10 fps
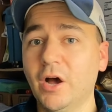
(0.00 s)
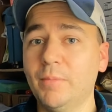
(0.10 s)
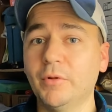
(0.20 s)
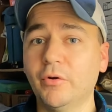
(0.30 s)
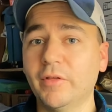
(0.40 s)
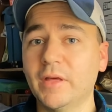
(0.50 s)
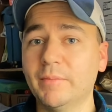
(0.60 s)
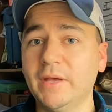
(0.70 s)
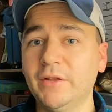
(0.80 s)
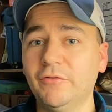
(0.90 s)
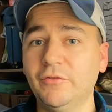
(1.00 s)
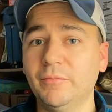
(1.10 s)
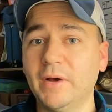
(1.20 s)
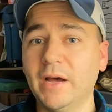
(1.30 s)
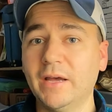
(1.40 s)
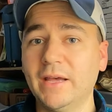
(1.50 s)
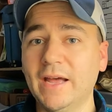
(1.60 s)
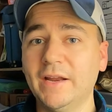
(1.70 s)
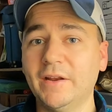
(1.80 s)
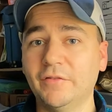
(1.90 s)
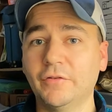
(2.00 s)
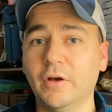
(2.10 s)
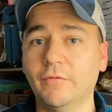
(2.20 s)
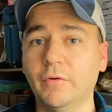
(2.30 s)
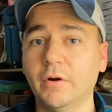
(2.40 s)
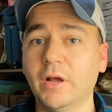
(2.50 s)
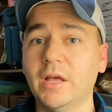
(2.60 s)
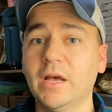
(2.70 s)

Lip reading: uploading them into my editing software.